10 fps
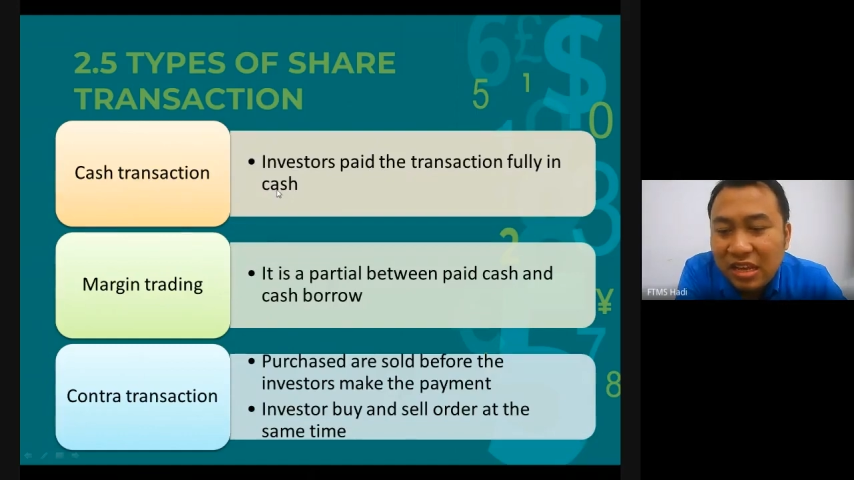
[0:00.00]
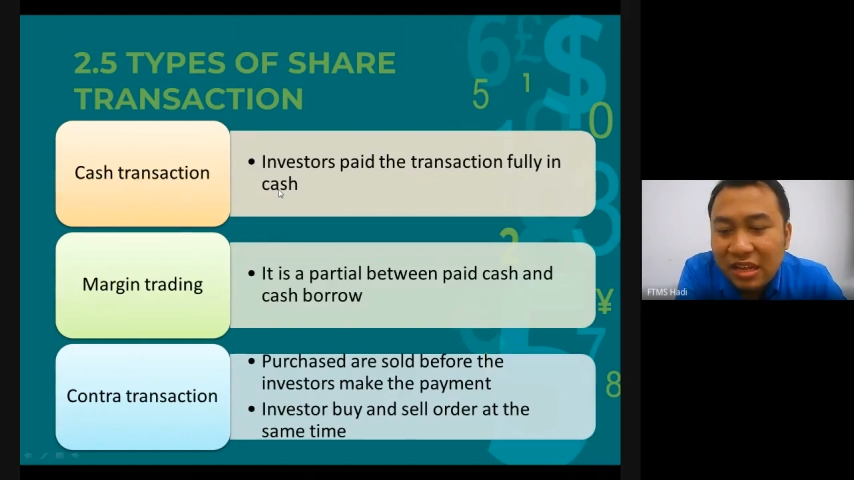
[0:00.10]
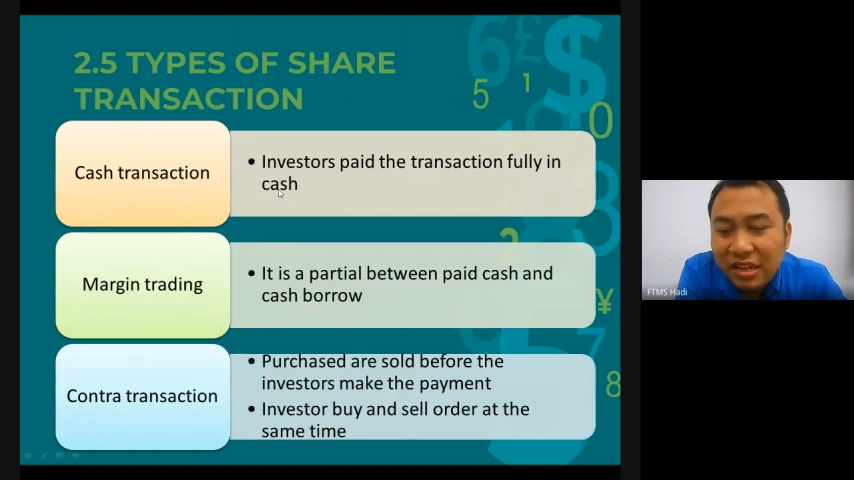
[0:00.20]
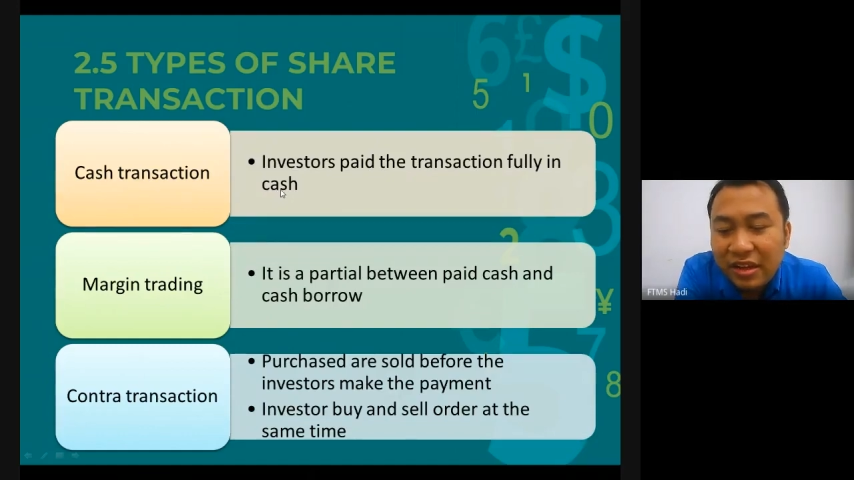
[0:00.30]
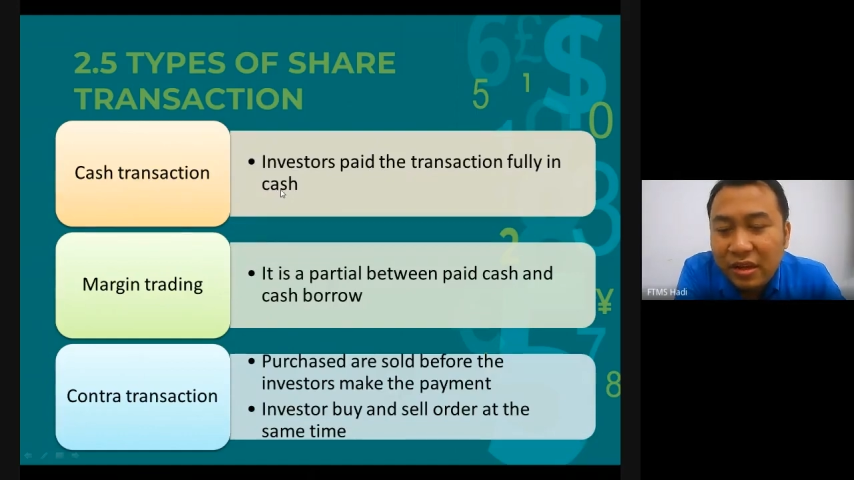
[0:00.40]

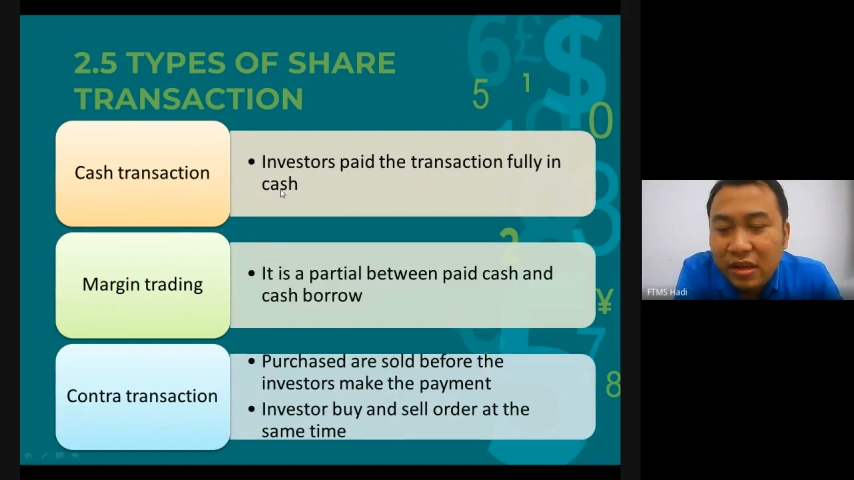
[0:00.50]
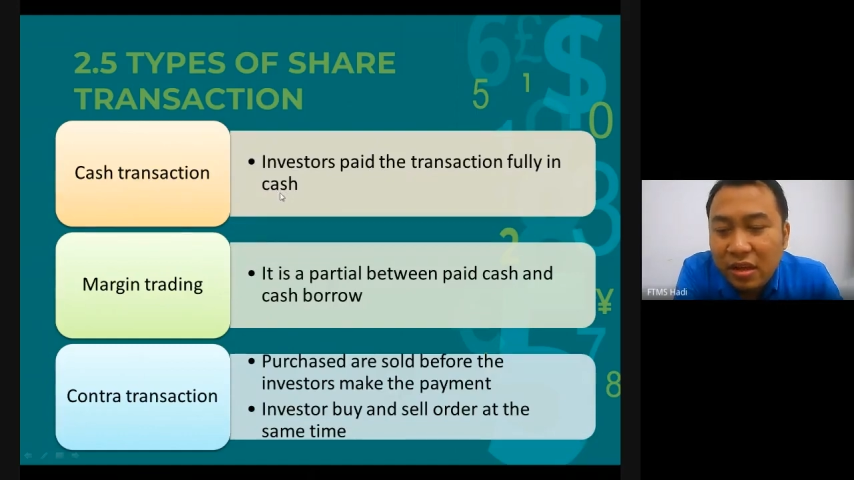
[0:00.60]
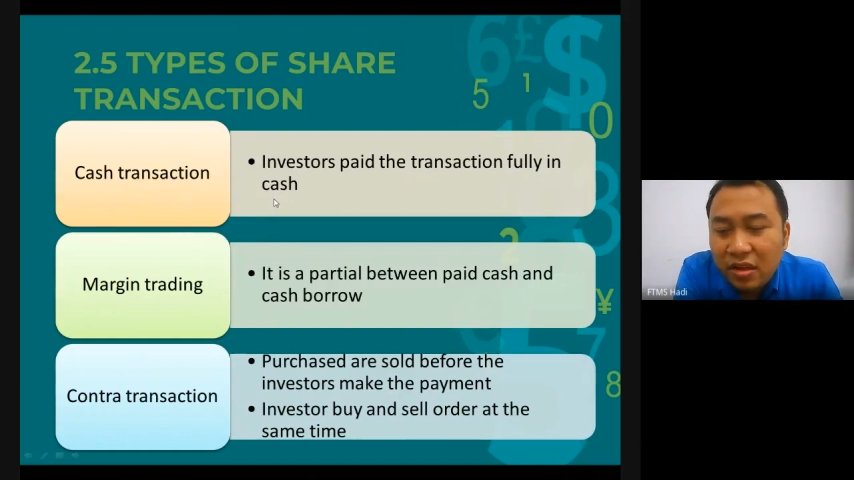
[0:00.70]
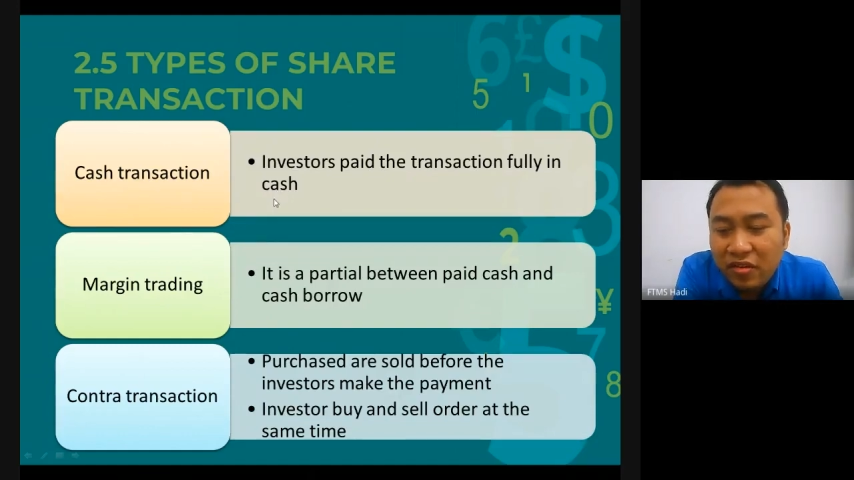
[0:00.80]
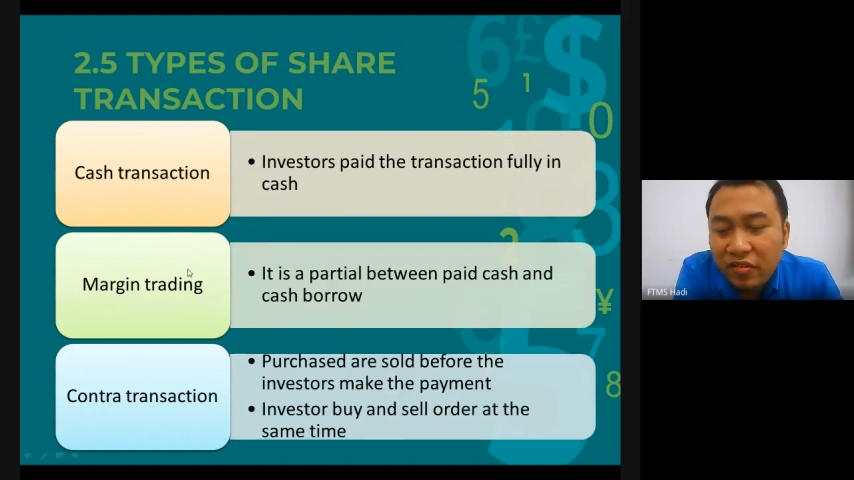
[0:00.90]
Yeah.
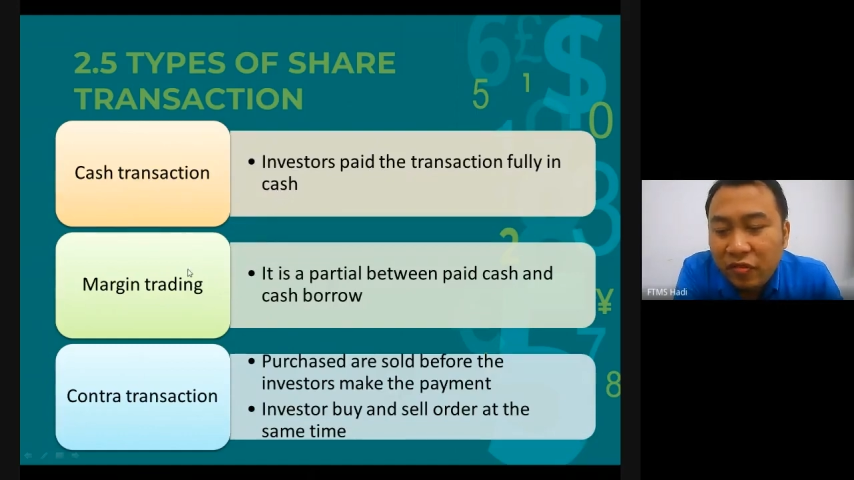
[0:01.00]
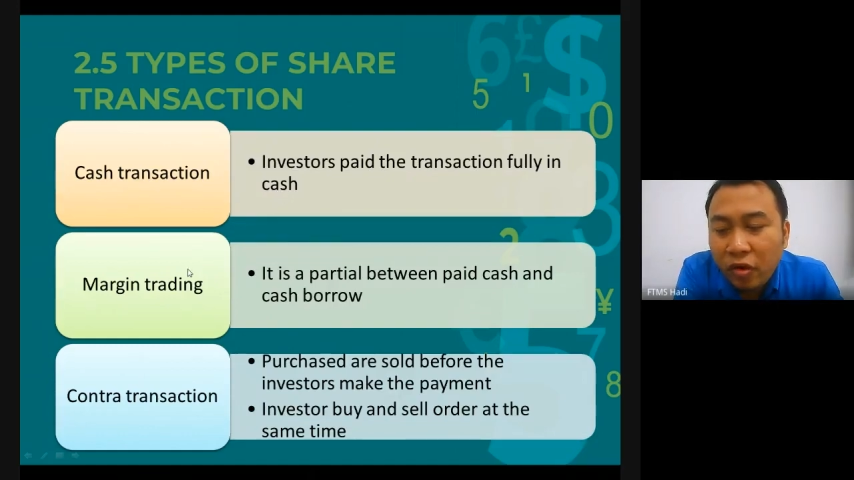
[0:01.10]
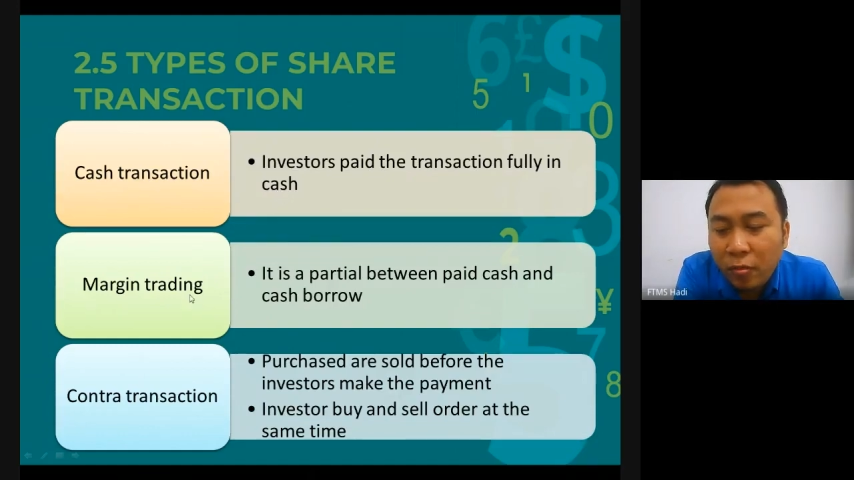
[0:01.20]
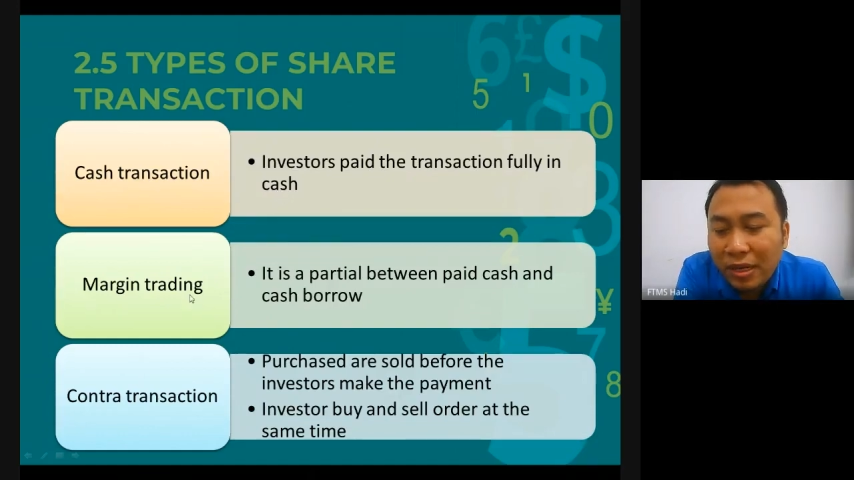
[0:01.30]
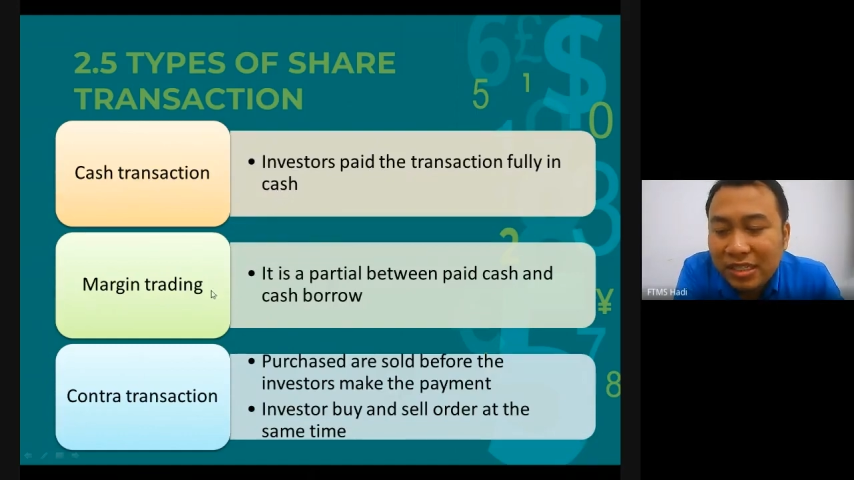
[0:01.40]

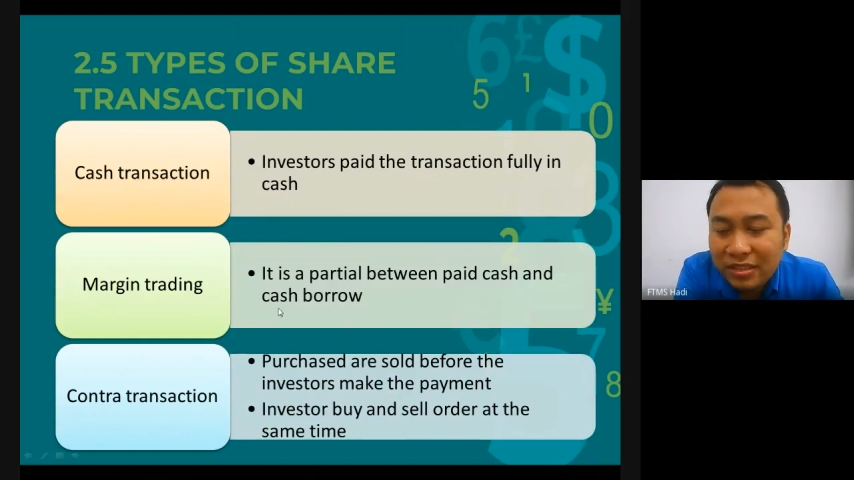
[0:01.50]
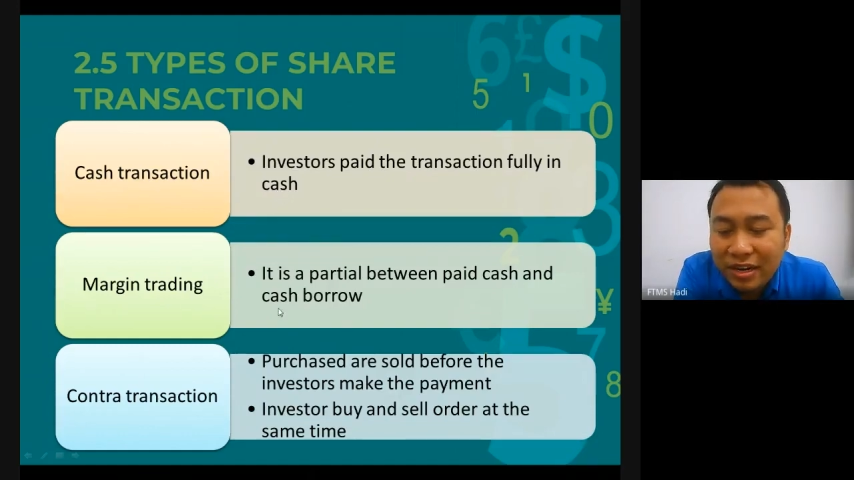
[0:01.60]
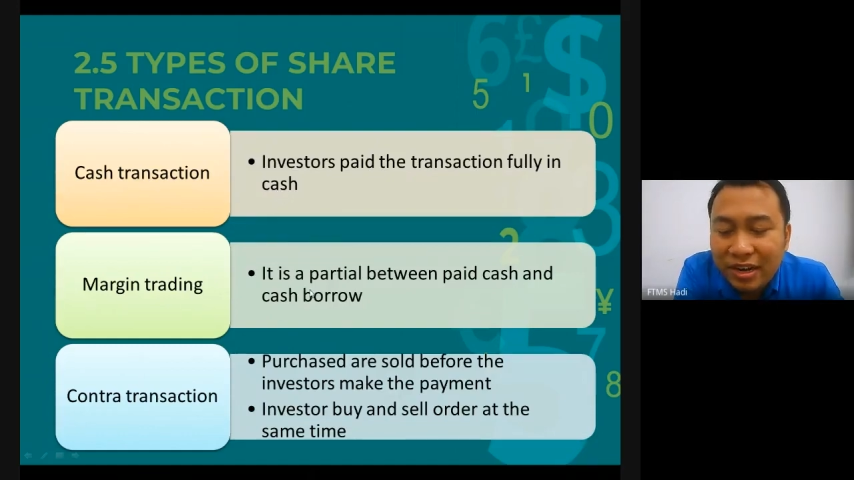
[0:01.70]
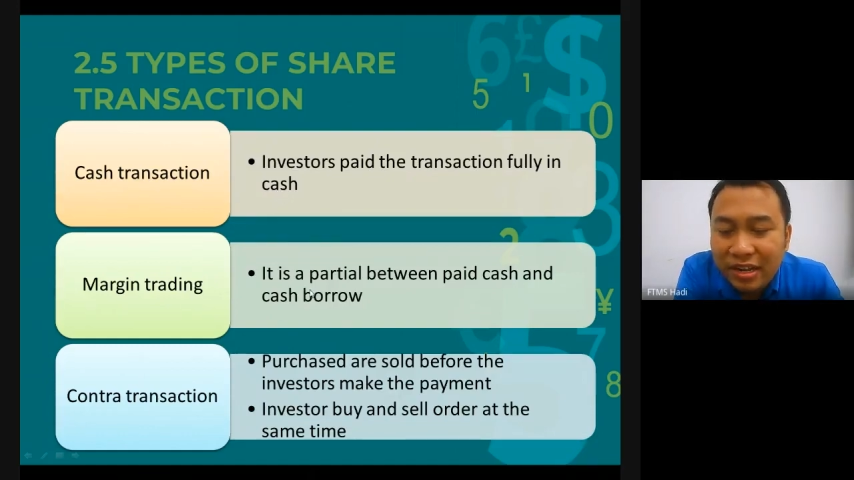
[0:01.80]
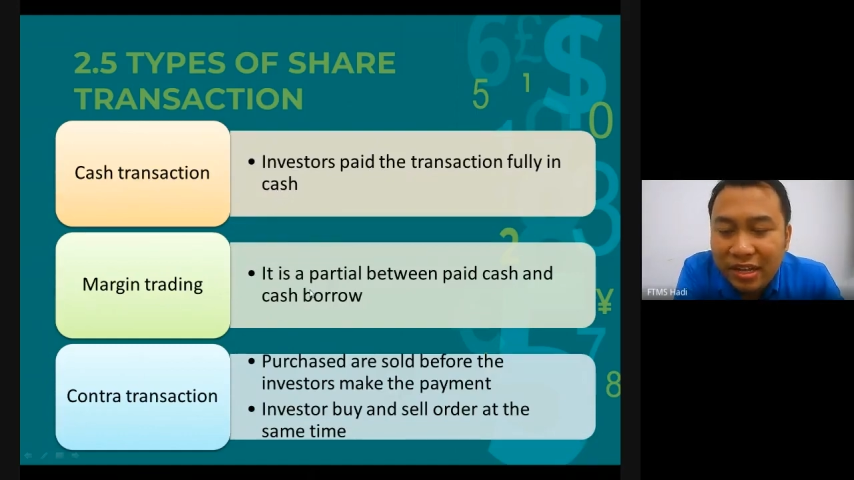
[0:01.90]
For margin
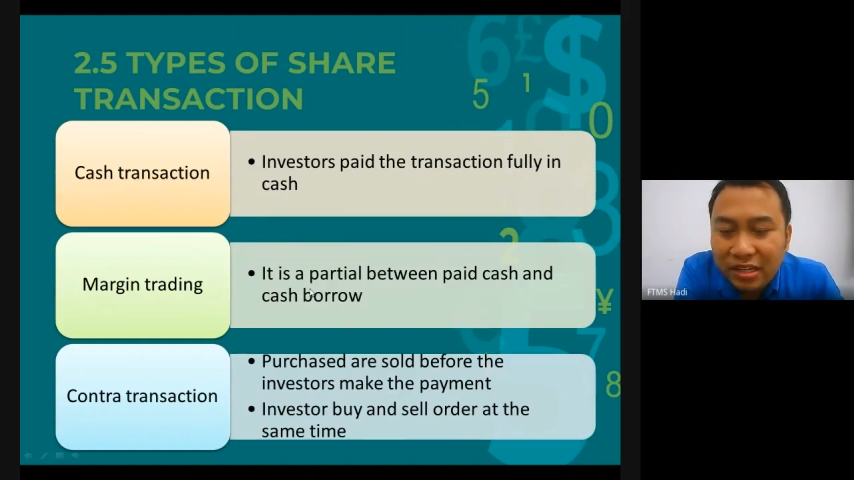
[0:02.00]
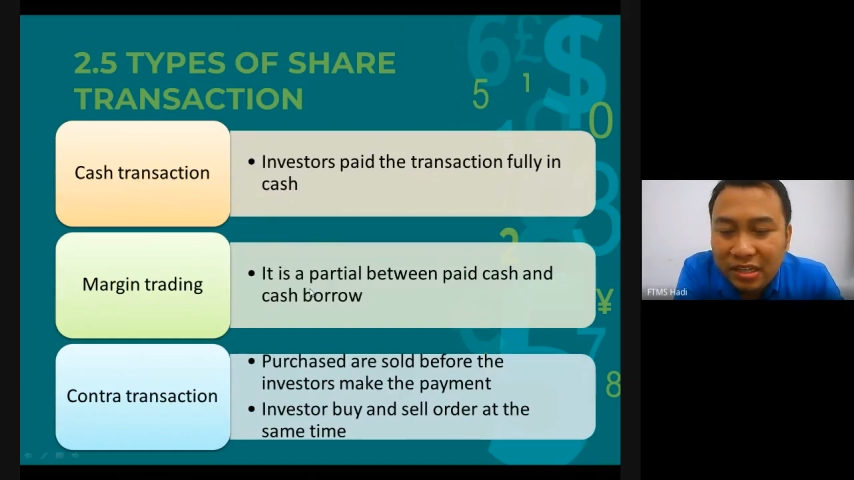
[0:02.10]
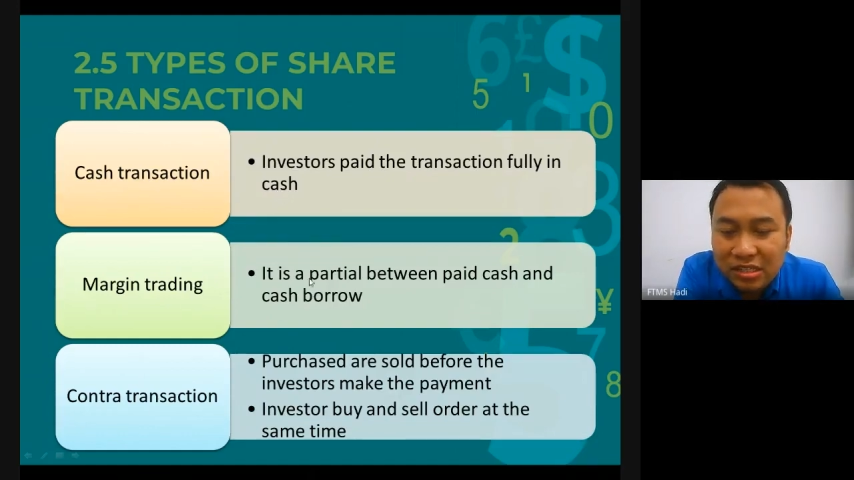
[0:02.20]
trading,